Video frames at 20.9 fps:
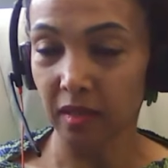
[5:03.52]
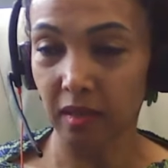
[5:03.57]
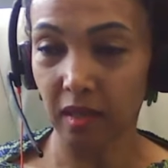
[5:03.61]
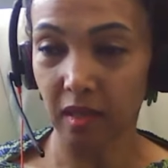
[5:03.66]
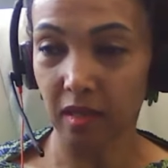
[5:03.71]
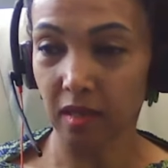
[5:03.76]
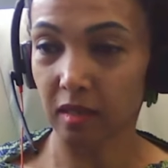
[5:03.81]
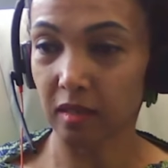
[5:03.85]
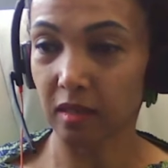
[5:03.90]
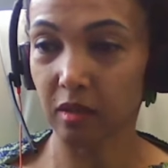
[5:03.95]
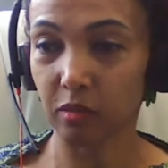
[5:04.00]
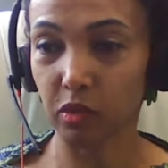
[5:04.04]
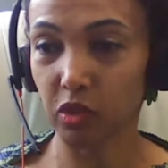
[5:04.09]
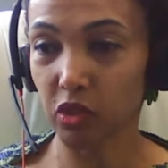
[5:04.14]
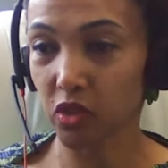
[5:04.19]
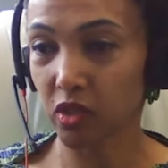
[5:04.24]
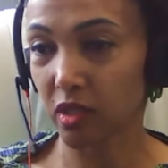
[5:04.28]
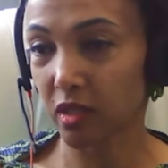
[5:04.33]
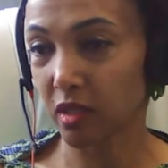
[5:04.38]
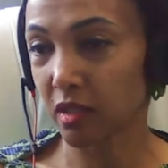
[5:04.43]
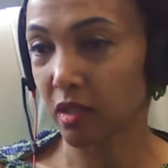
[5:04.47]
they are
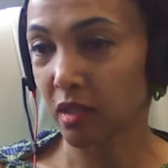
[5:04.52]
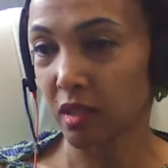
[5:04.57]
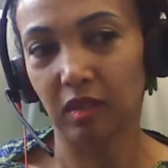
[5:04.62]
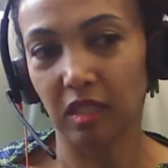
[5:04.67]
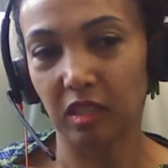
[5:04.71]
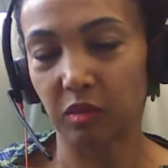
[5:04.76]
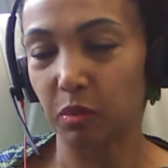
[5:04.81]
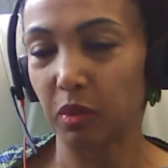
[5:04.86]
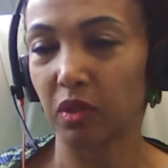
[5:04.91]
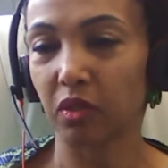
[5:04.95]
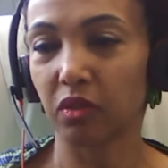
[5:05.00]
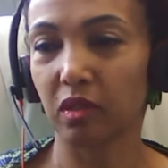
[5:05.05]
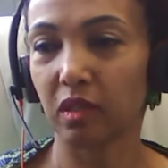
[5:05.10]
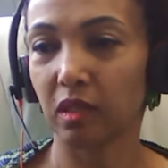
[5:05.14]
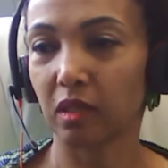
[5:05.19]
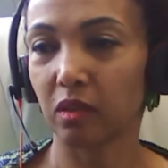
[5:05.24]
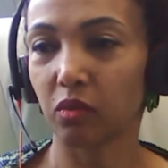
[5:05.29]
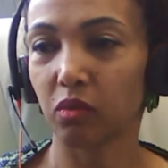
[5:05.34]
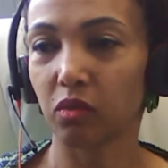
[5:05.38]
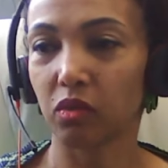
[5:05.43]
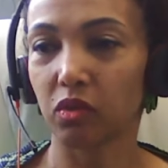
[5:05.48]
Habesha, they speak your
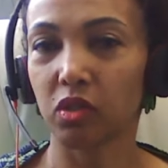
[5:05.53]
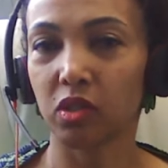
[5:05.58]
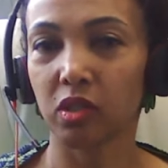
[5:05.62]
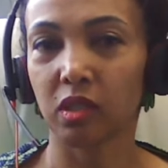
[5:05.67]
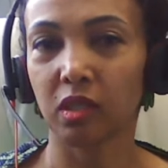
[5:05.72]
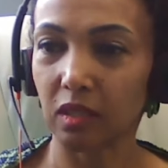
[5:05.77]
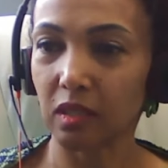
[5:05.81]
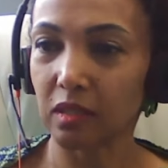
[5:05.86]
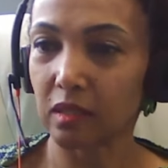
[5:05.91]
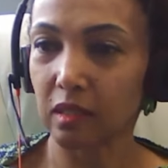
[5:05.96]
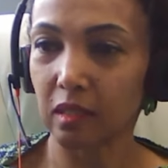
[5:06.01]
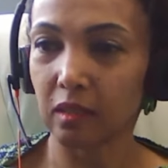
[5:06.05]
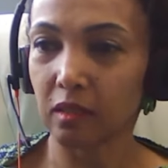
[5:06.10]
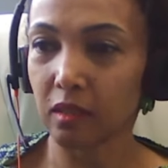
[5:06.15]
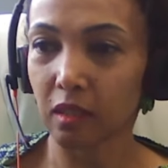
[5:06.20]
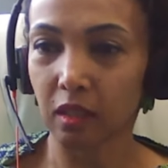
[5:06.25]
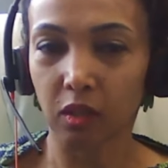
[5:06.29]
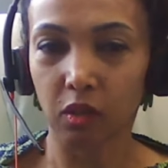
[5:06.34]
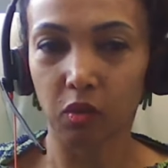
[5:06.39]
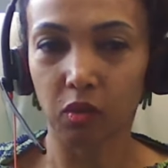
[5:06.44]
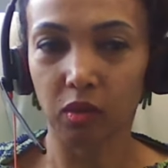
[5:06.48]
language, they still
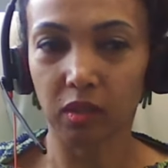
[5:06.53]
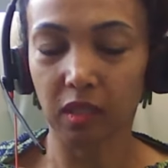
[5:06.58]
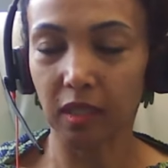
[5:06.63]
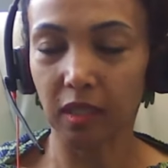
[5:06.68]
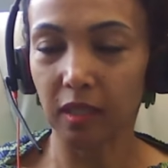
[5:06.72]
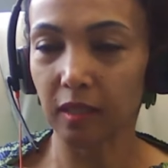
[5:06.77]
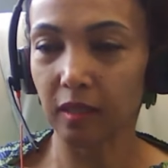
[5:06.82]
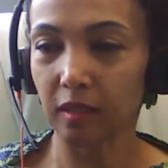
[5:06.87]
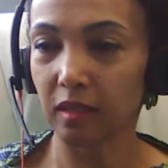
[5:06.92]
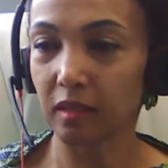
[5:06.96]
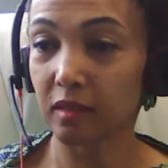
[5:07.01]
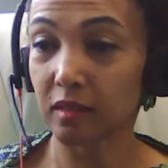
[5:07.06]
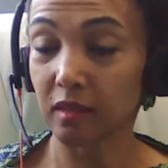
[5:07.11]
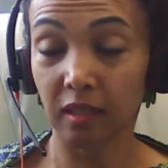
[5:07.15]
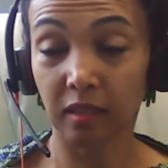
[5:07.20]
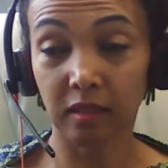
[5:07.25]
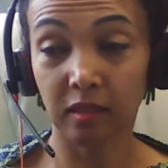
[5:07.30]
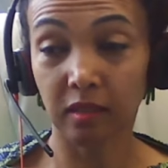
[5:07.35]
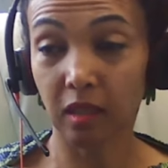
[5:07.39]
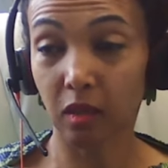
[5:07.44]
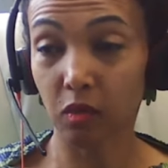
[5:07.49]
trick you and it's
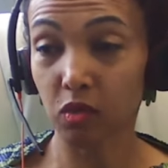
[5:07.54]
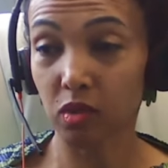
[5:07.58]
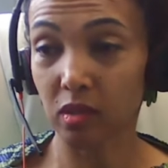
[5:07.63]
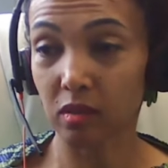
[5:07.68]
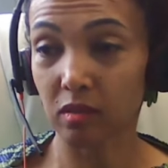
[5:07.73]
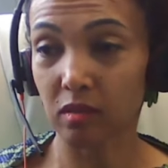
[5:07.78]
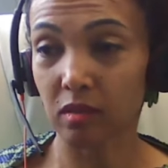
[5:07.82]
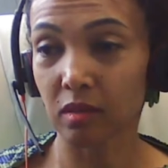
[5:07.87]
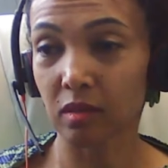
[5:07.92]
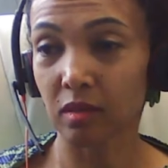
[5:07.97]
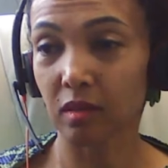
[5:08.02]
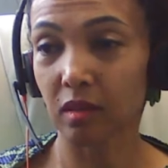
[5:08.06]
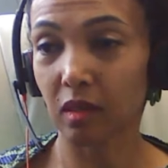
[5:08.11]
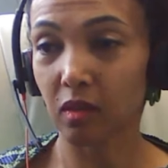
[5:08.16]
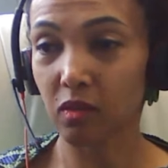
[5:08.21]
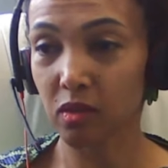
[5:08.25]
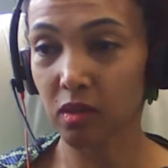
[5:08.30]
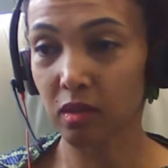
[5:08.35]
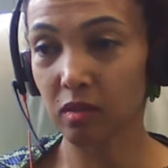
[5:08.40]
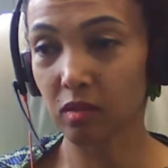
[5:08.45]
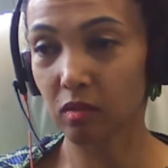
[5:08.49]
in thousands
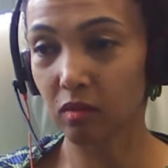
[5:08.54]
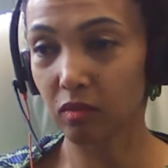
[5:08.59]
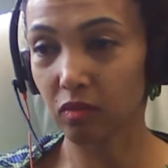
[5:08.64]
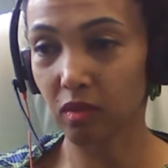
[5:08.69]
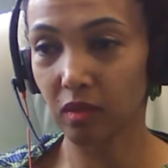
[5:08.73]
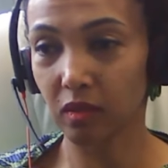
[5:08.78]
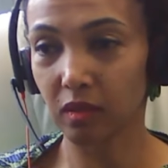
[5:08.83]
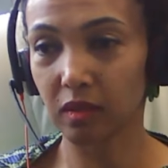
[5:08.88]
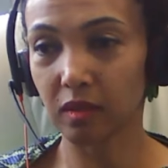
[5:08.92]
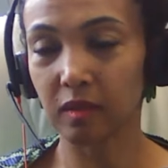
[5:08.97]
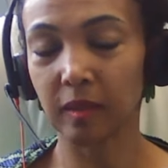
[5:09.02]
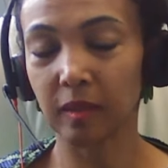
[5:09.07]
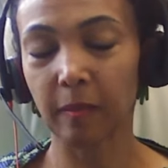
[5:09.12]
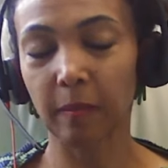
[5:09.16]
of dollars.